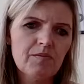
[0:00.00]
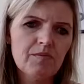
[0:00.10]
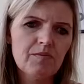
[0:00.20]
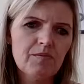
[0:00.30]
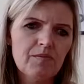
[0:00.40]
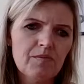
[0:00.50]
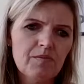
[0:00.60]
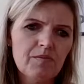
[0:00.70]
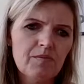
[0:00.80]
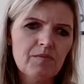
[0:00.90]

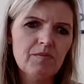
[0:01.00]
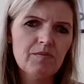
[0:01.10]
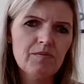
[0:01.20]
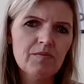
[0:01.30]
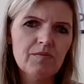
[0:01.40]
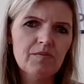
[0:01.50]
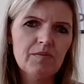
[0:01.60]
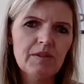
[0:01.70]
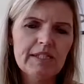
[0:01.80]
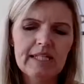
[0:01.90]

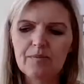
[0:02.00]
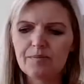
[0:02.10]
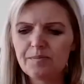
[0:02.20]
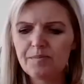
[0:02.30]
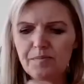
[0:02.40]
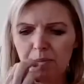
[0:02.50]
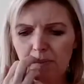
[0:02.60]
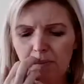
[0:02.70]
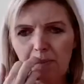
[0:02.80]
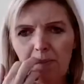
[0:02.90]

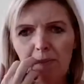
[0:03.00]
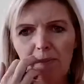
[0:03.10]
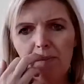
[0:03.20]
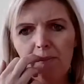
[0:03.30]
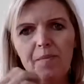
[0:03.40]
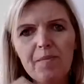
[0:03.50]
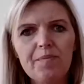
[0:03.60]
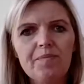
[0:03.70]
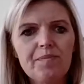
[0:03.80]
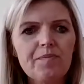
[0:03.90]

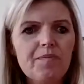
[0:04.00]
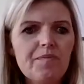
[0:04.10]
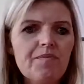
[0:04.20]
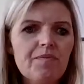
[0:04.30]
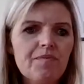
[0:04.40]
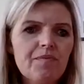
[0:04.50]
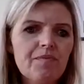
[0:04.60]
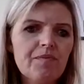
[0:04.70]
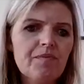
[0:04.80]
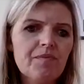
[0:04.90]

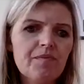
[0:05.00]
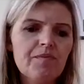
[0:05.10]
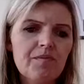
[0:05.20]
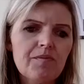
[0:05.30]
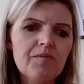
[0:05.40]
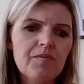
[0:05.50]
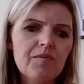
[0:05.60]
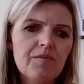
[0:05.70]
No words are spoken by the person on screen.